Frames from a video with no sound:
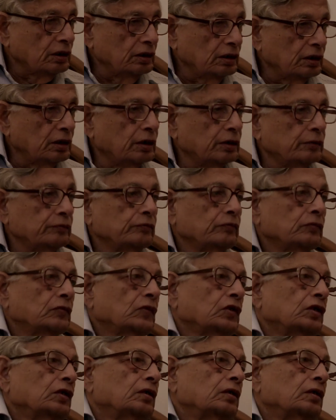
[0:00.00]
Aligarh,
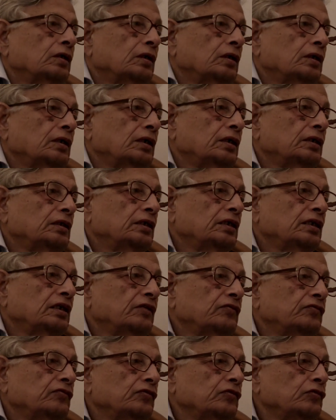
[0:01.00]
and they
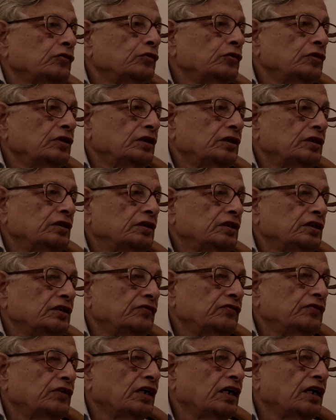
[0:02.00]
have only
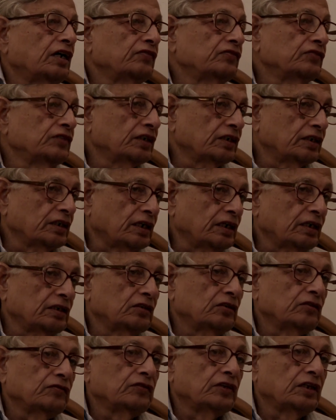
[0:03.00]
received half the
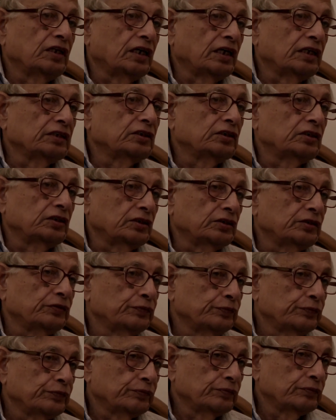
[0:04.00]
grant of the last year
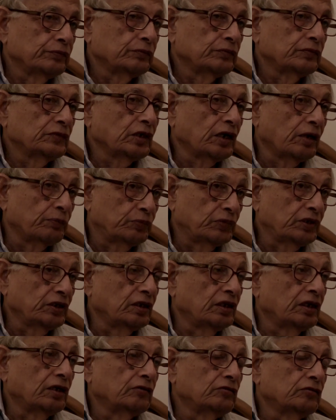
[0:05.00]
up till
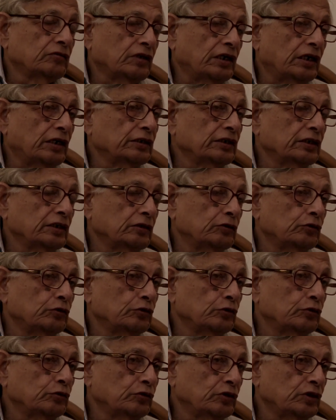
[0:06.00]
now. How are they
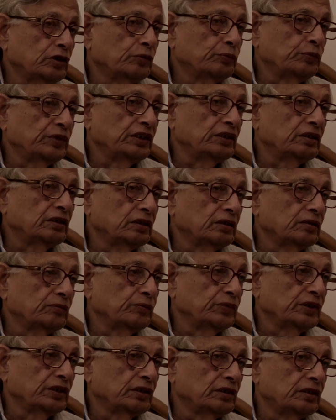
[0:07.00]
going to
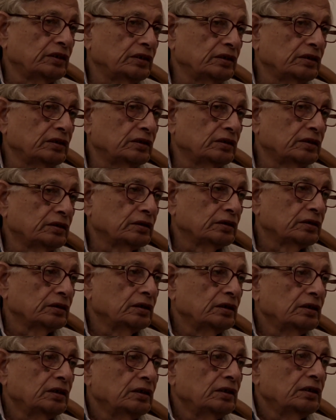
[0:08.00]
pay their teachers?
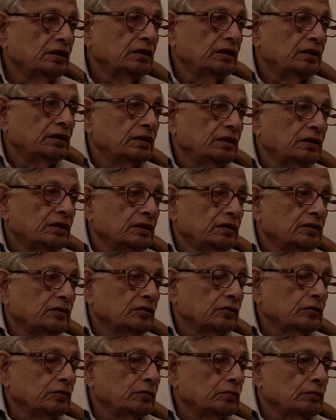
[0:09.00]

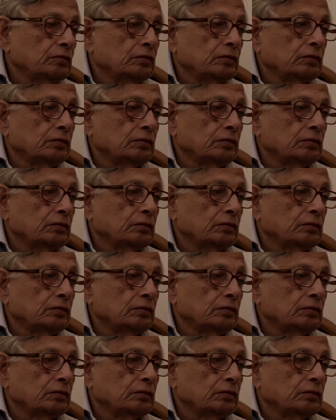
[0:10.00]
So,